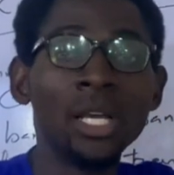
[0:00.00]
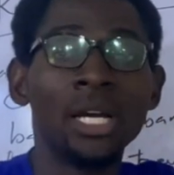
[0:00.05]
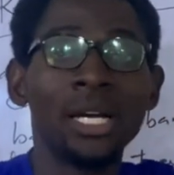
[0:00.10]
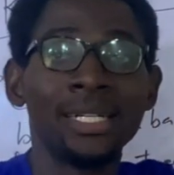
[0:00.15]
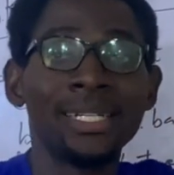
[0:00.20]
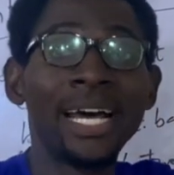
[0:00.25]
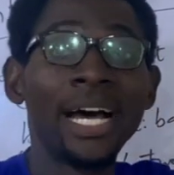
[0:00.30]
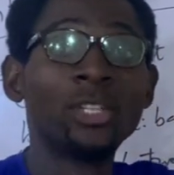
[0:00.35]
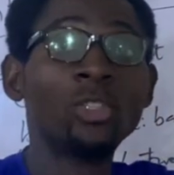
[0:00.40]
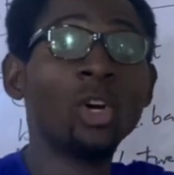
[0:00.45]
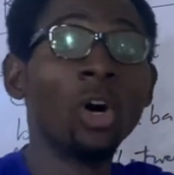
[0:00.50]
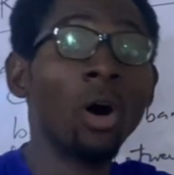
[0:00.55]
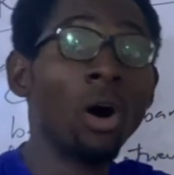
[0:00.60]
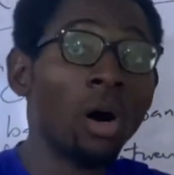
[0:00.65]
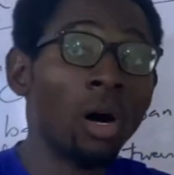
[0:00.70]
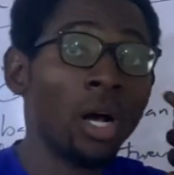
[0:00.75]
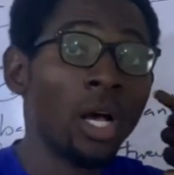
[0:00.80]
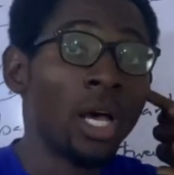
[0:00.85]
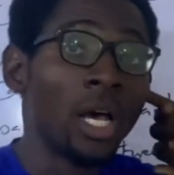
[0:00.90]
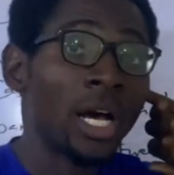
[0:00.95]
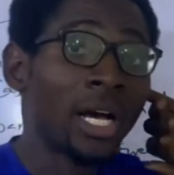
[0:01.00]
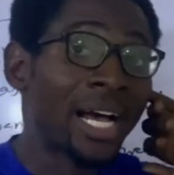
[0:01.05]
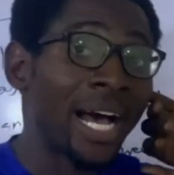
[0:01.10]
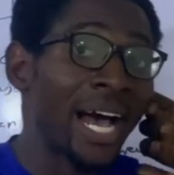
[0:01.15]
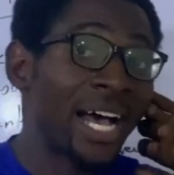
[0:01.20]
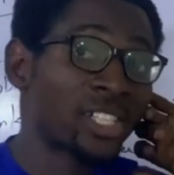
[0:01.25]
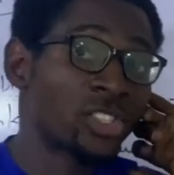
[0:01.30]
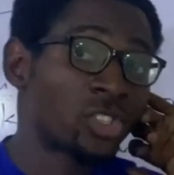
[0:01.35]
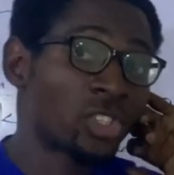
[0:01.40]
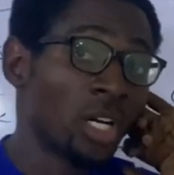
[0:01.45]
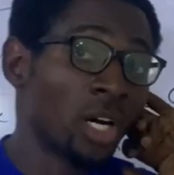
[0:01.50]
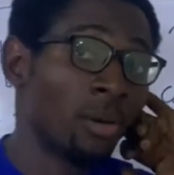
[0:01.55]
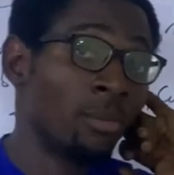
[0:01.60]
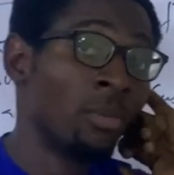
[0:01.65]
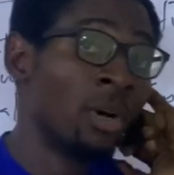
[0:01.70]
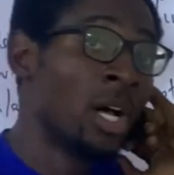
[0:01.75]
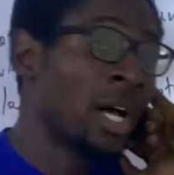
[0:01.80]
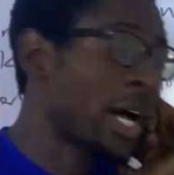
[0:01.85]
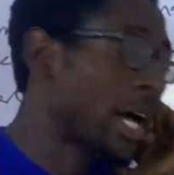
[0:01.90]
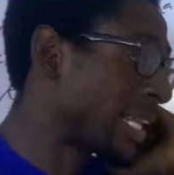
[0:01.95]
than your cash
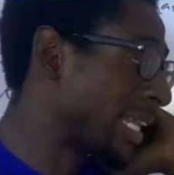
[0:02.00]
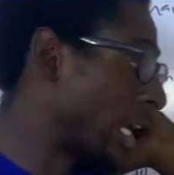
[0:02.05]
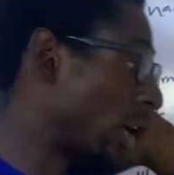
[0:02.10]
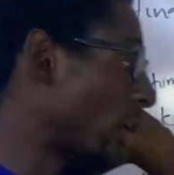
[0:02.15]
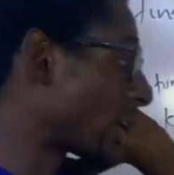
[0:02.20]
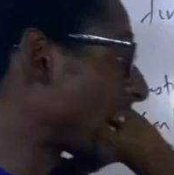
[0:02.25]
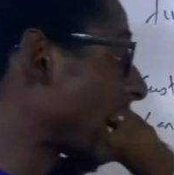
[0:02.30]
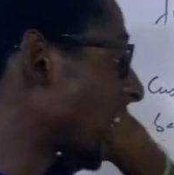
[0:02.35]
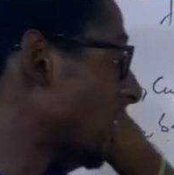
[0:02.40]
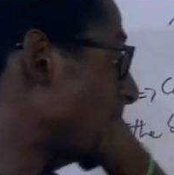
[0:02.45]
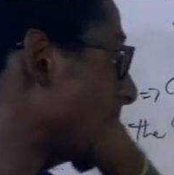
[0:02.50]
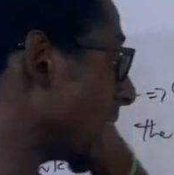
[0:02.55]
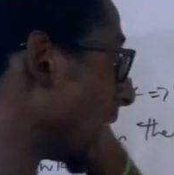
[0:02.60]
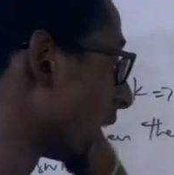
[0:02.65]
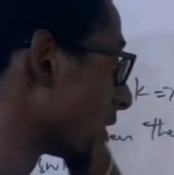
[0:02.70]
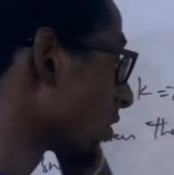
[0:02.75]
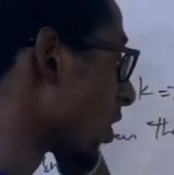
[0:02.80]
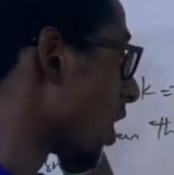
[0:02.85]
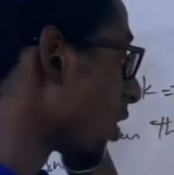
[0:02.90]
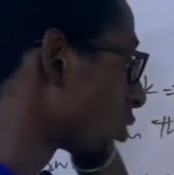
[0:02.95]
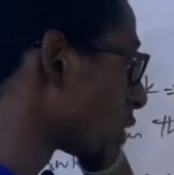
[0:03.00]
balance.